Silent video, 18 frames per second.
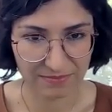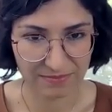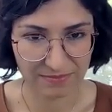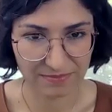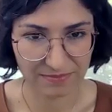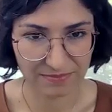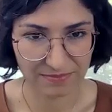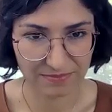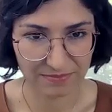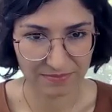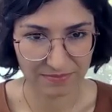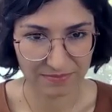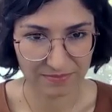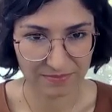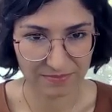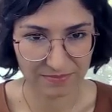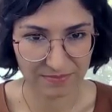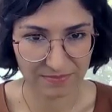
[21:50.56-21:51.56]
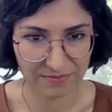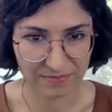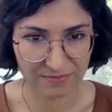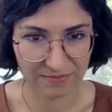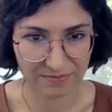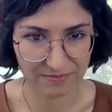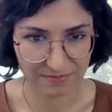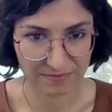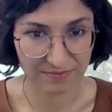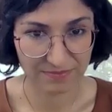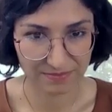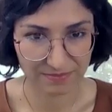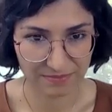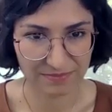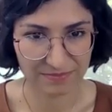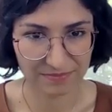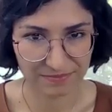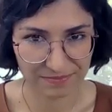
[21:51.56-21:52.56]

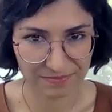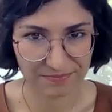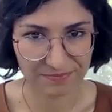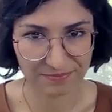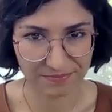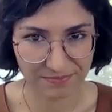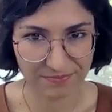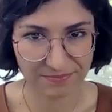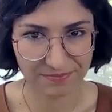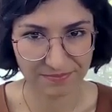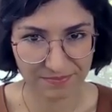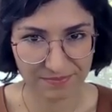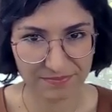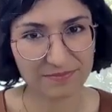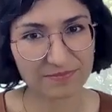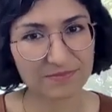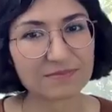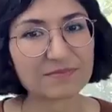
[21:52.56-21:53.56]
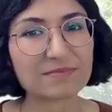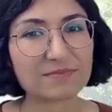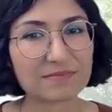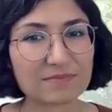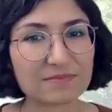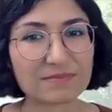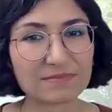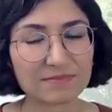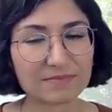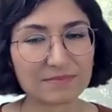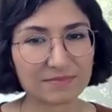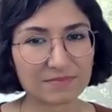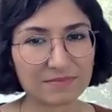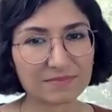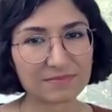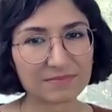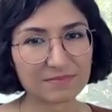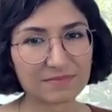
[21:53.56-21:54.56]

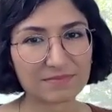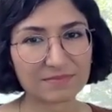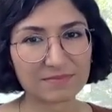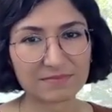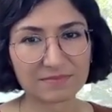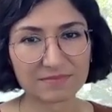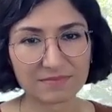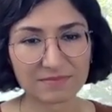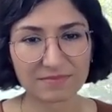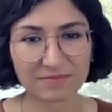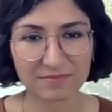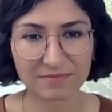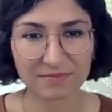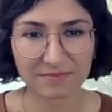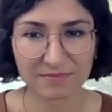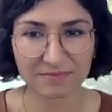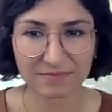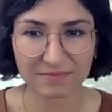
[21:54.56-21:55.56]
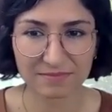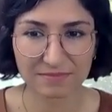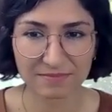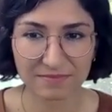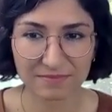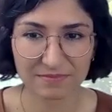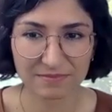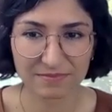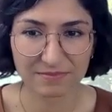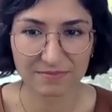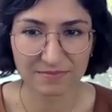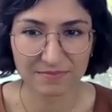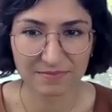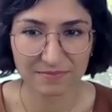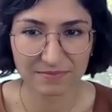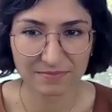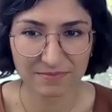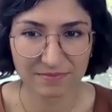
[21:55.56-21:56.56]

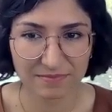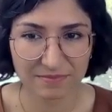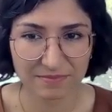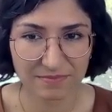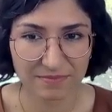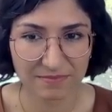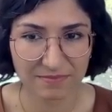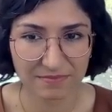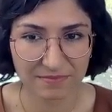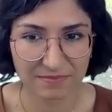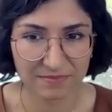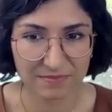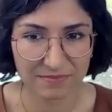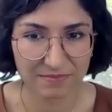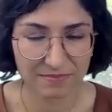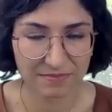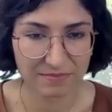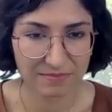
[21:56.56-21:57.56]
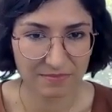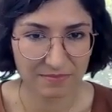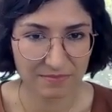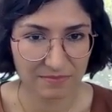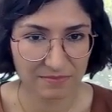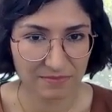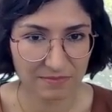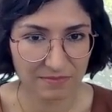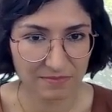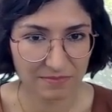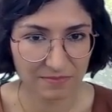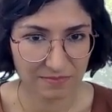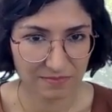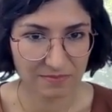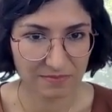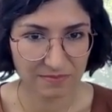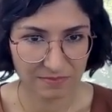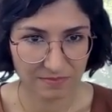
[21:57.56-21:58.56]
(silent)